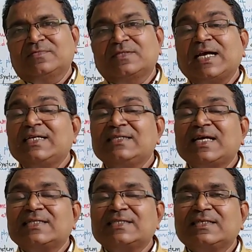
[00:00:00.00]
that is
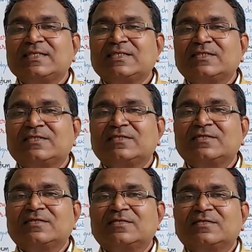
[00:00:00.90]
acceleration.
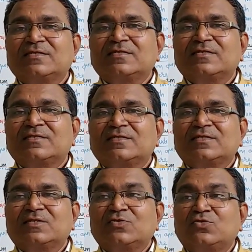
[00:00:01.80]

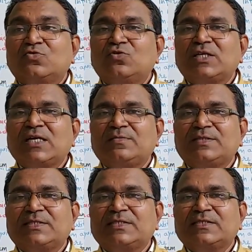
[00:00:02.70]
So 2
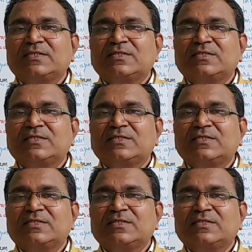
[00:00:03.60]
times